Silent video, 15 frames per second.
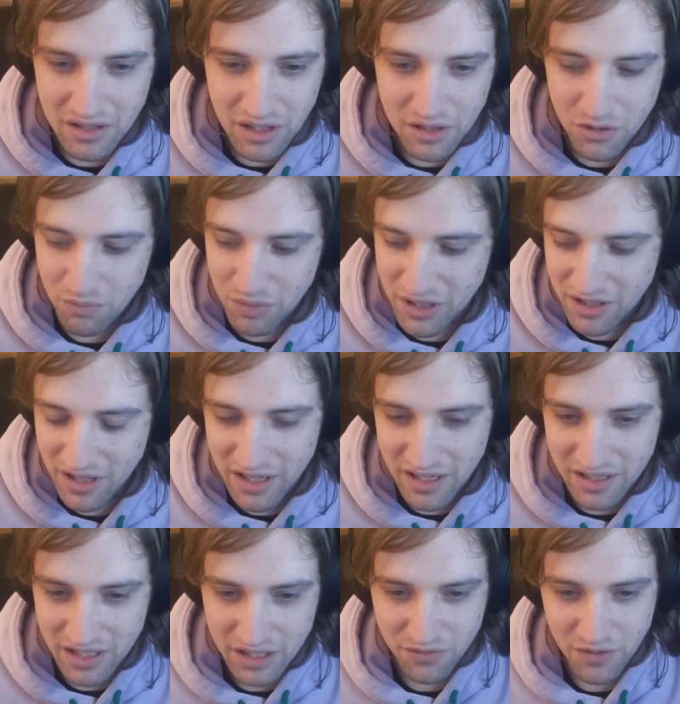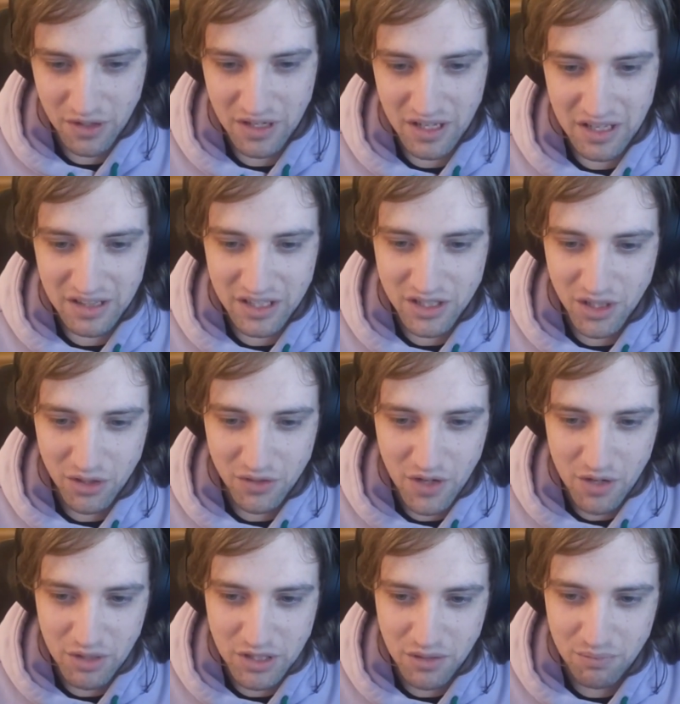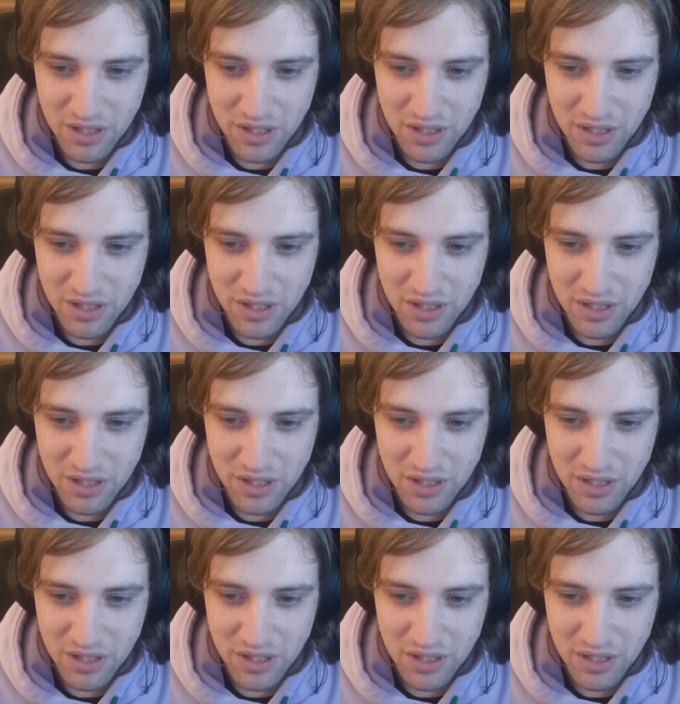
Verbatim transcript: then you'll be there. It's show show's very much